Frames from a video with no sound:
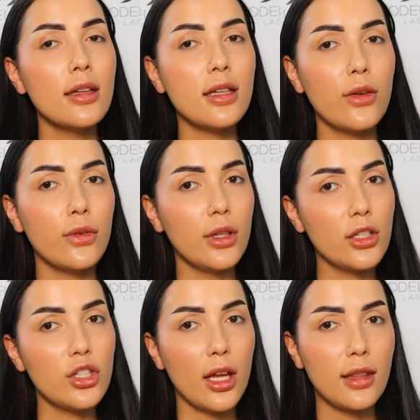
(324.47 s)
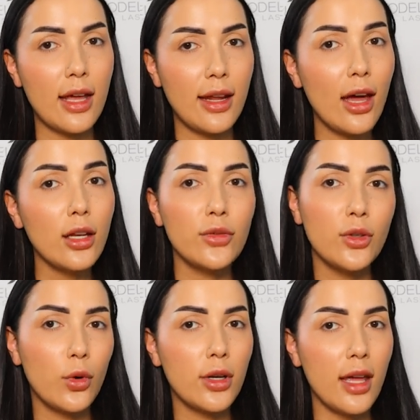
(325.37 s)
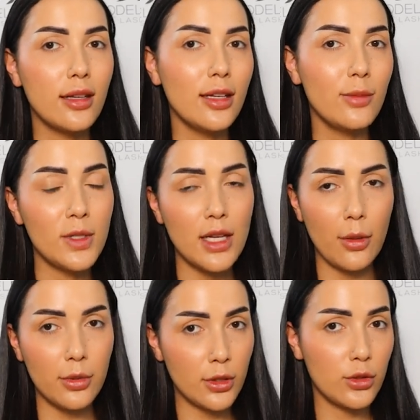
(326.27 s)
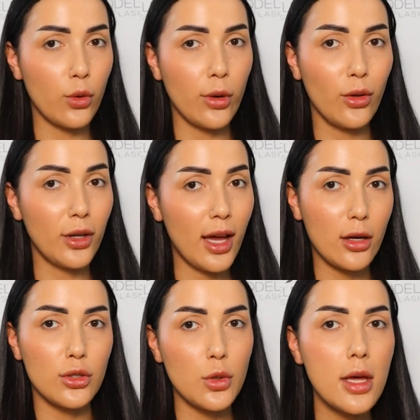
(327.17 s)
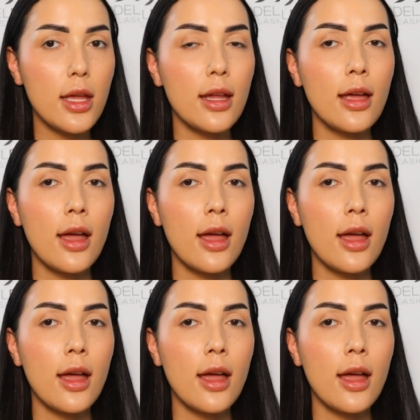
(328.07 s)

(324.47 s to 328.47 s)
definitely check that out if you want an in-depth tutorial on how to do it.